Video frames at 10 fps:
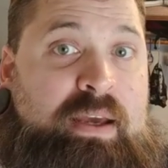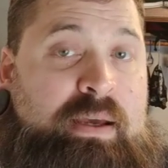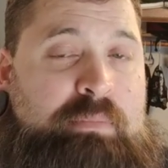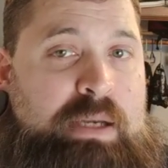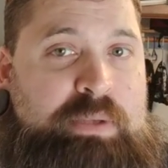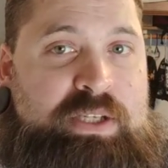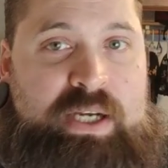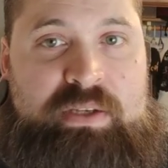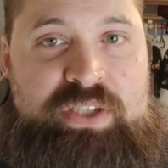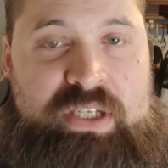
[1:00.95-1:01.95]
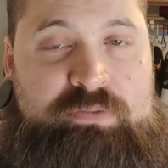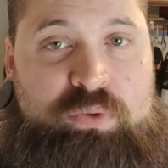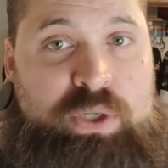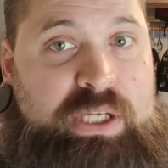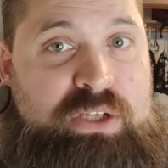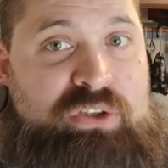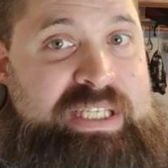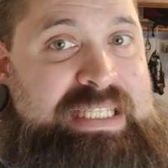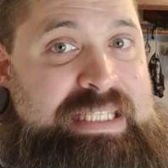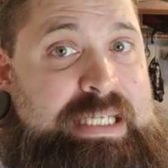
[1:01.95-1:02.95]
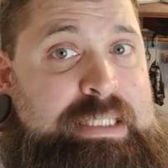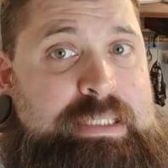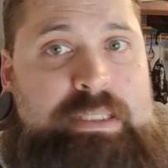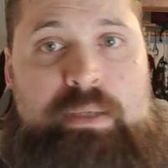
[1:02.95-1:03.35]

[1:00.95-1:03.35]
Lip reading: It might be challenging enough to where you can only get 6.